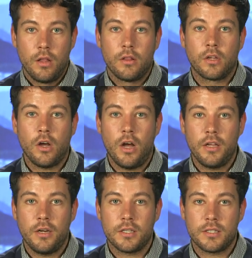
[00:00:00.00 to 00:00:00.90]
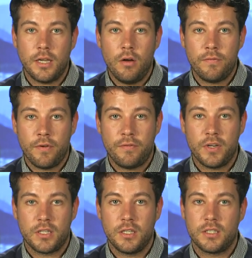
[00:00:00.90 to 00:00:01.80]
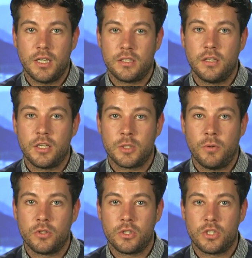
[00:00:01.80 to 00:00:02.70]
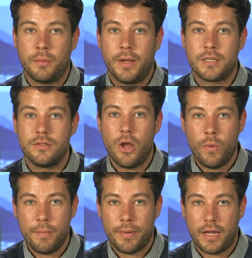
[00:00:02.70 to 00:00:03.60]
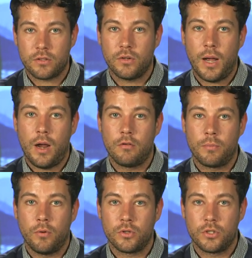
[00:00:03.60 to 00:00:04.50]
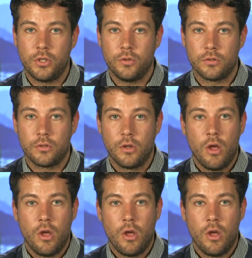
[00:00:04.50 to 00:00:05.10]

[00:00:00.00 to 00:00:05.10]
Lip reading: The Guardian itself officially says that this sponsorship has no impact on how it reports news,